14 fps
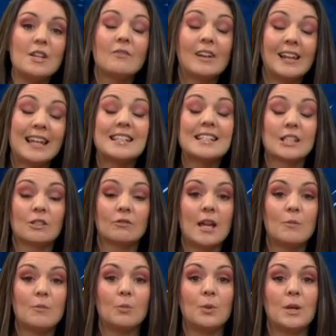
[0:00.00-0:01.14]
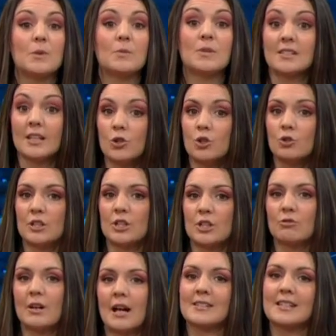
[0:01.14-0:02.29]
and relentless the rain will be with saturated
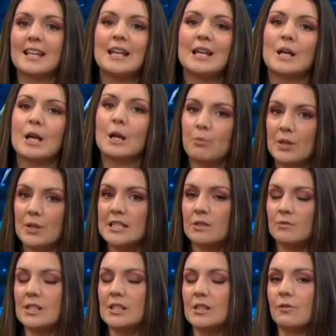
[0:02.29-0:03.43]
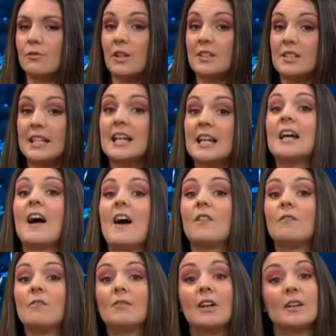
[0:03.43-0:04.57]
ground. It brings a risk of flooding, and the
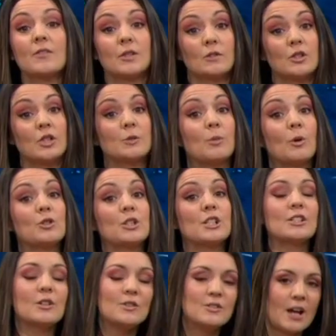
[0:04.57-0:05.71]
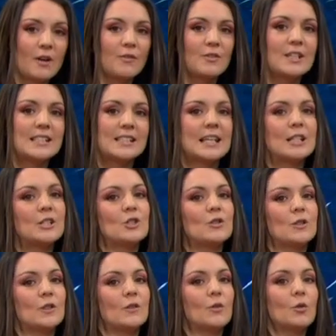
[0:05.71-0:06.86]
river levels are responding, so definitely stay tuned
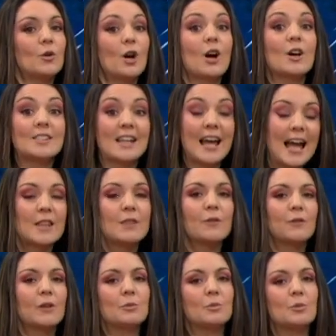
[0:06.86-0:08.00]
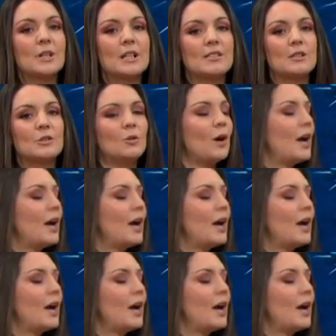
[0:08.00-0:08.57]
to the forecast and the flood warnings in your